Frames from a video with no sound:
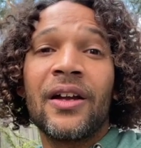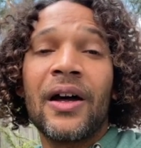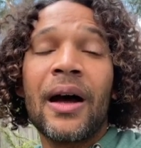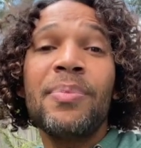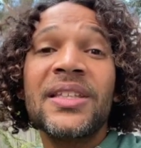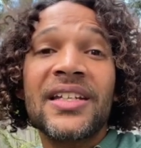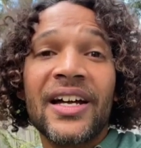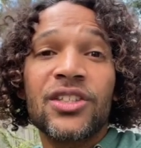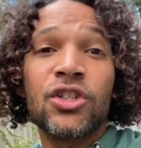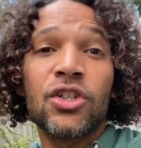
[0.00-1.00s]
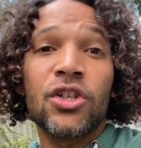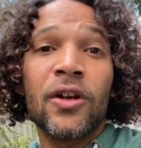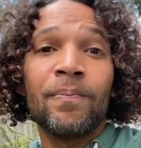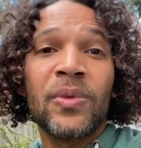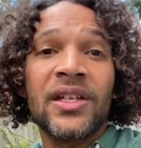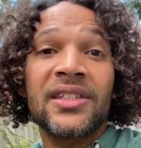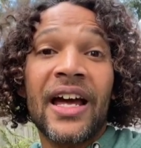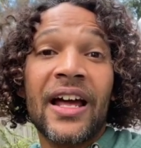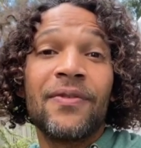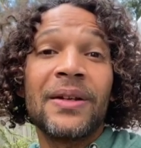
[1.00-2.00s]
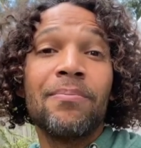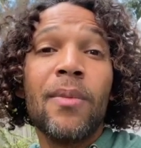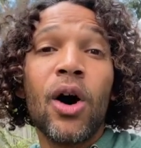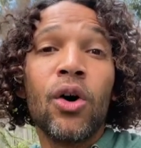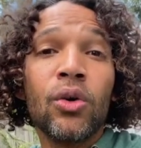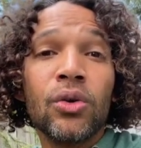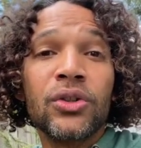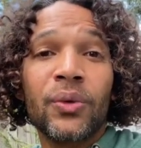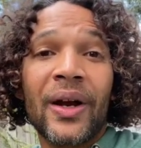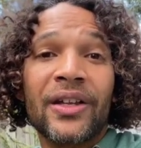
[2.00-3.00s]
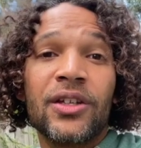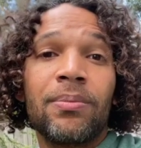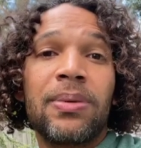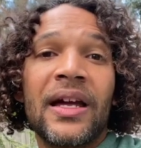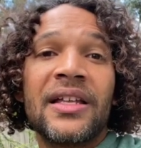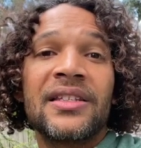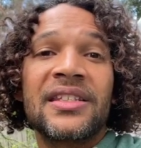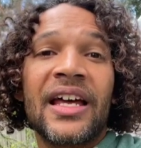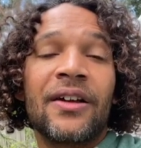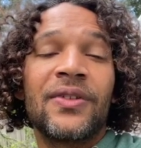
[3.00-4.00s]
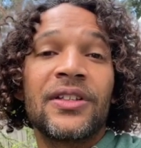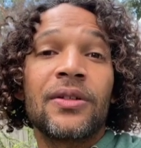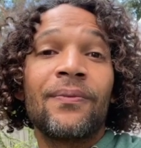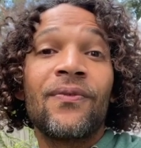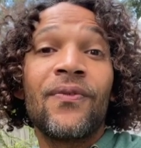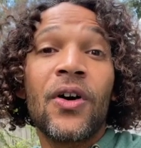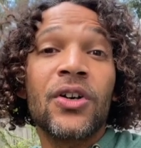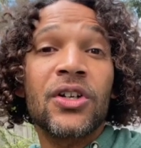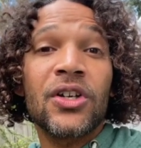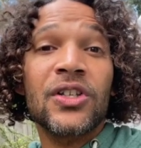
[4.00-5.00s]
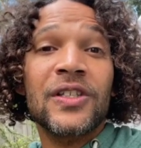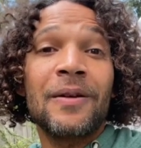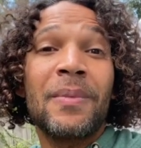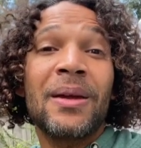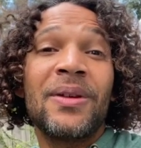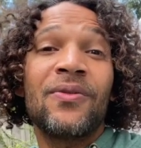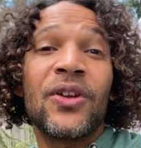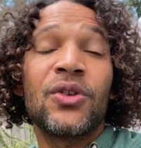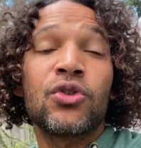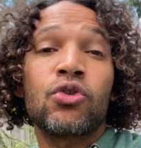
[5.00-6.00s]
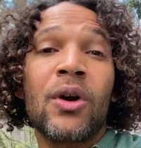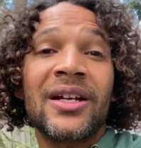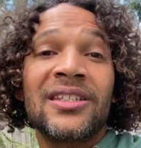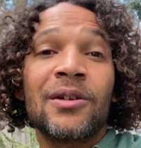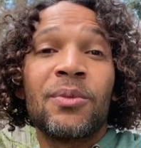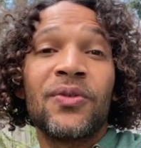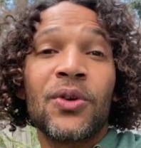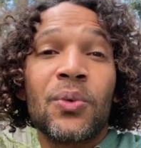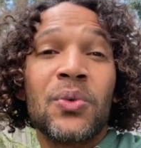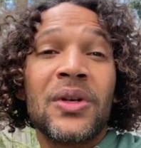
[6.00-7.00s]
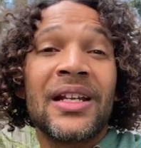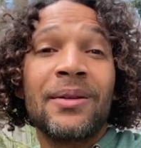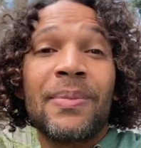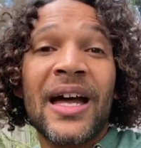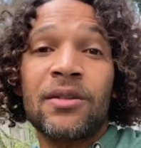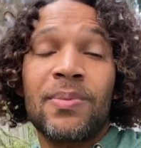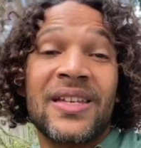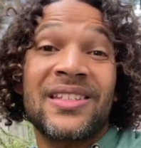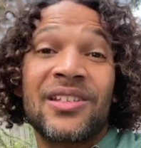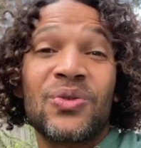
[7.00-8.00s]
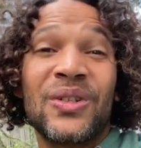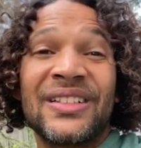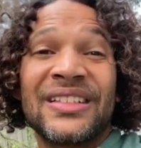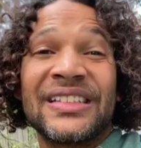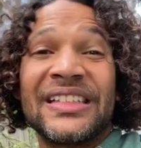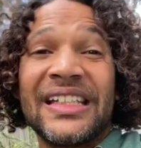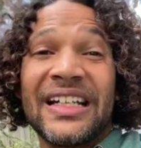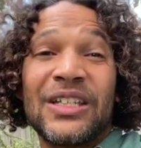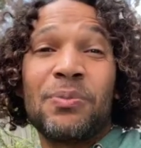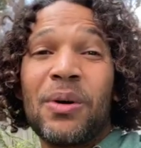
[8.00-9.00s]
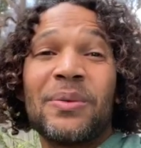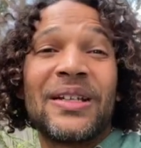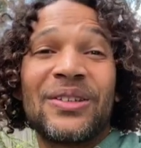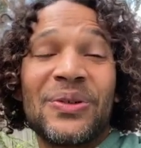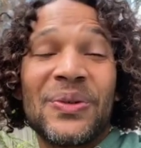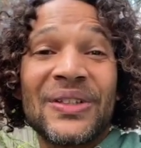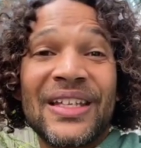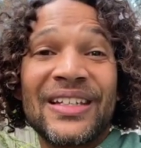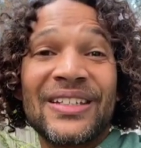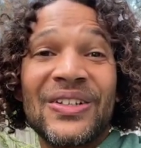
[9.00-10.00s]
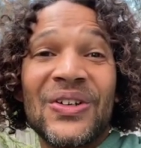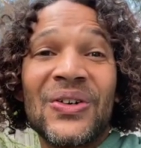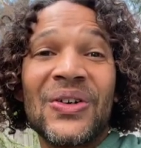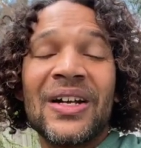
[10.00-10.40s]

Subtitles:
habitat to start having mold around your plants, start having some fungus, and maybe even attract some of your really bad pests as well. You actually probably don't want that in your